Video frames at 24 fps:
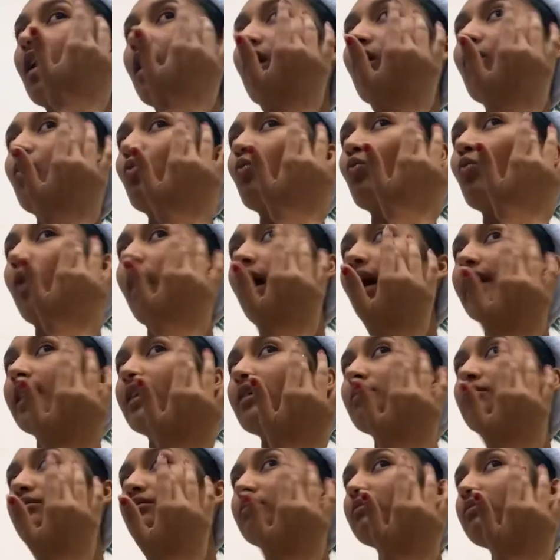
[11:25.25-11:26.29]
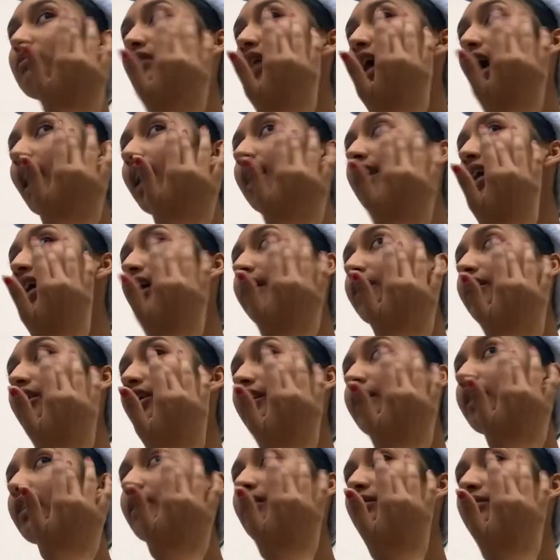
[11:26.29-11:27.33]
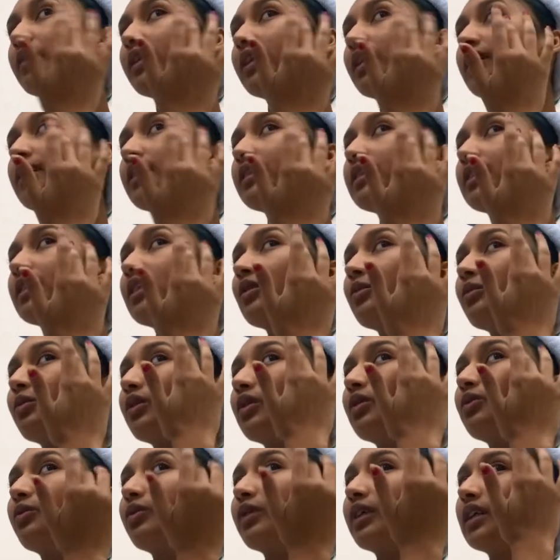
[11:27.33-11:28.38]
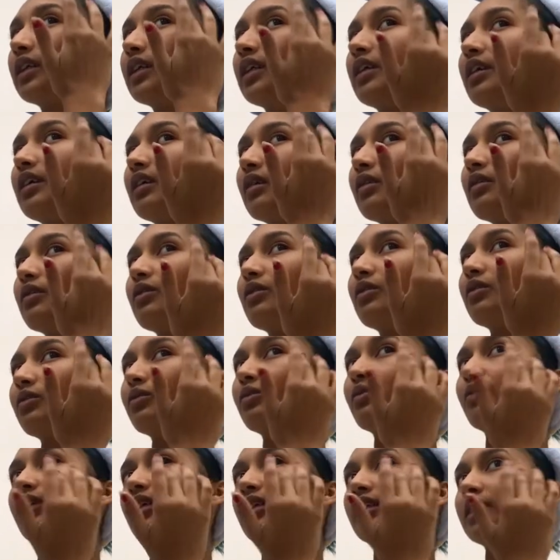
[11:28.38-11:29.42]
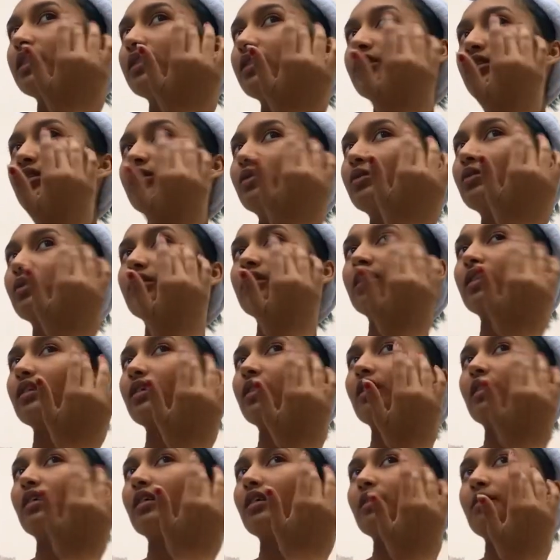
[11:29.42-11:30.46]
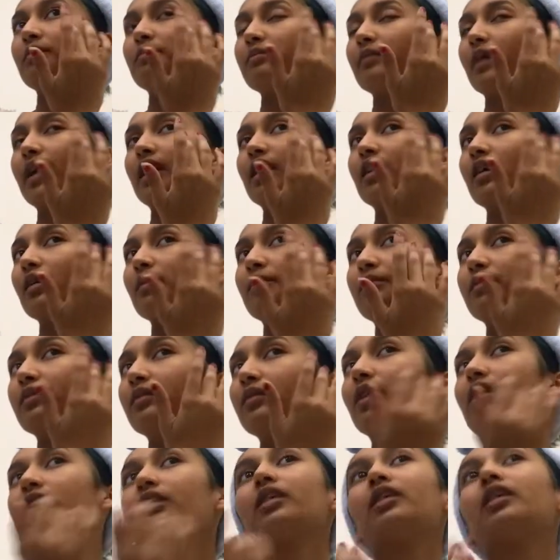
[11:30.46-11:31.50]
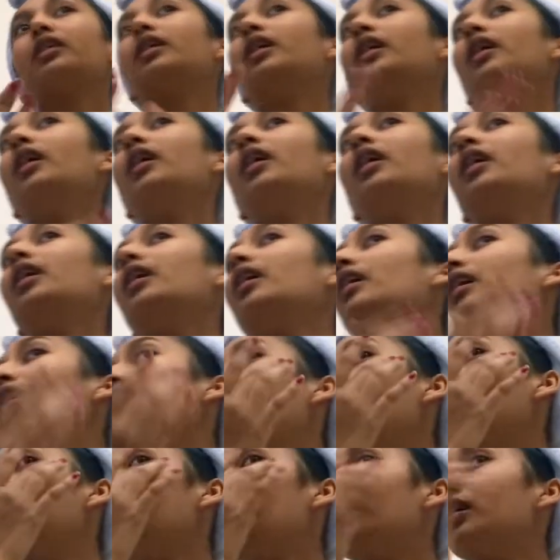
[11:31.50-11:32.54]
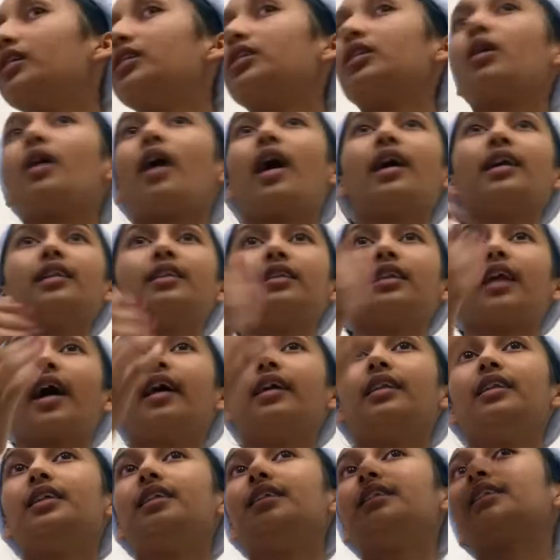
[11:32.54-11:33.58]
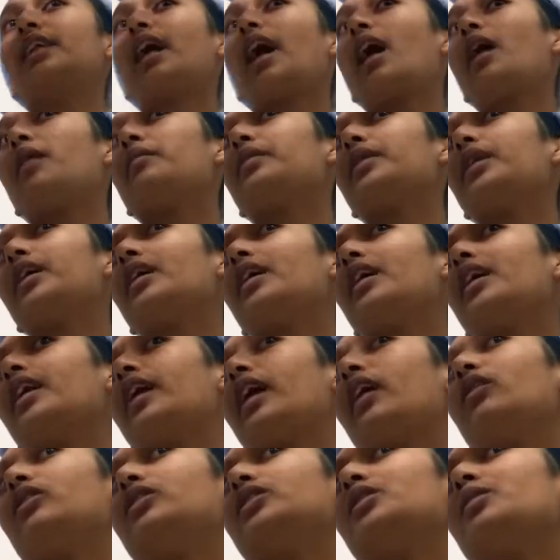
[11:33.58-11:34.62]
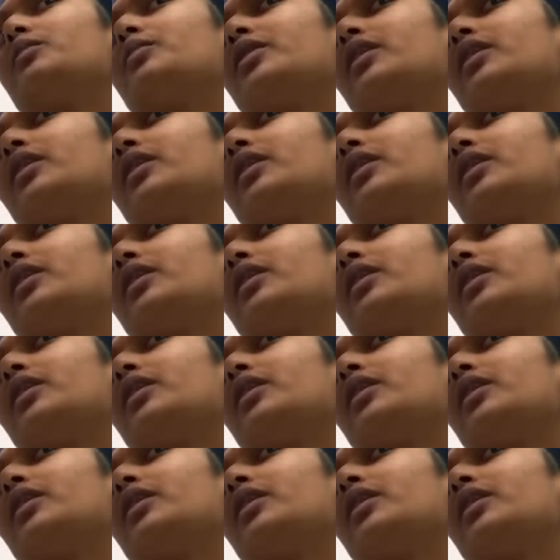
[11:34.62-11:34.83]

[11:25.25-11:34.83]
a white highlighter because it would really suit the makeup look. So I lightly tap it, and I also put